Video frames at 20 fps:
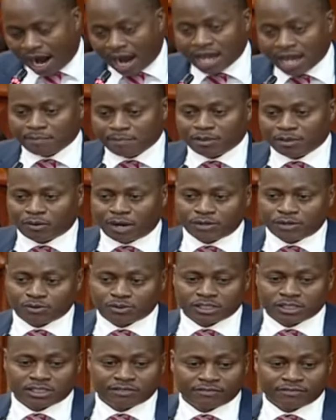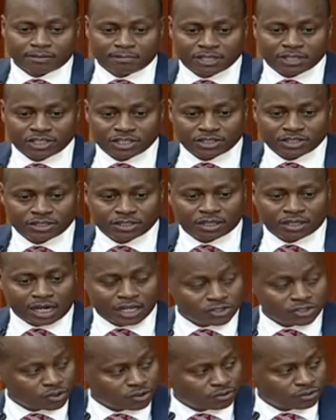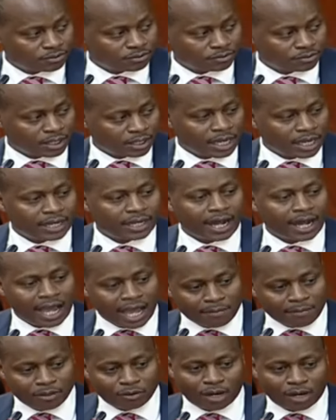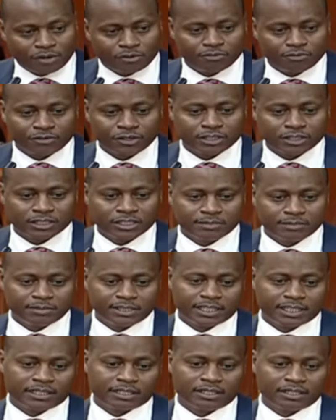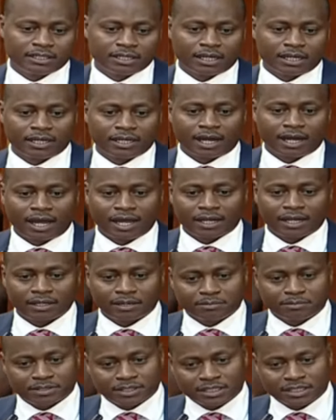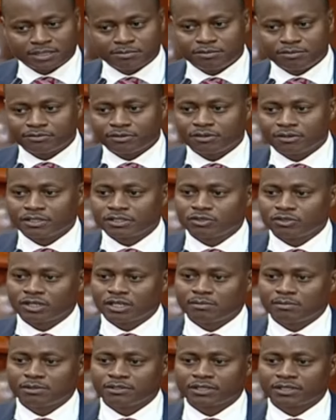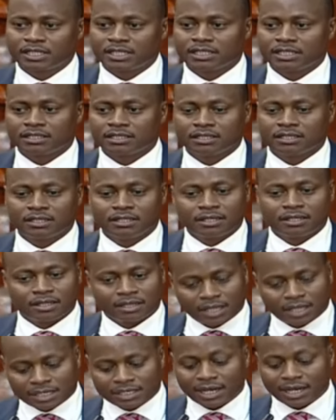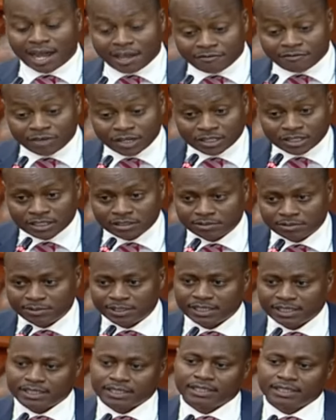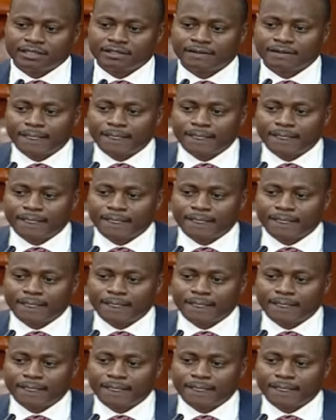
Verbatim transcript: I am the one who received the message, counsel. And I am the one who felt intimidated. And I am stating before this Honorable Senate that I felt intimidated.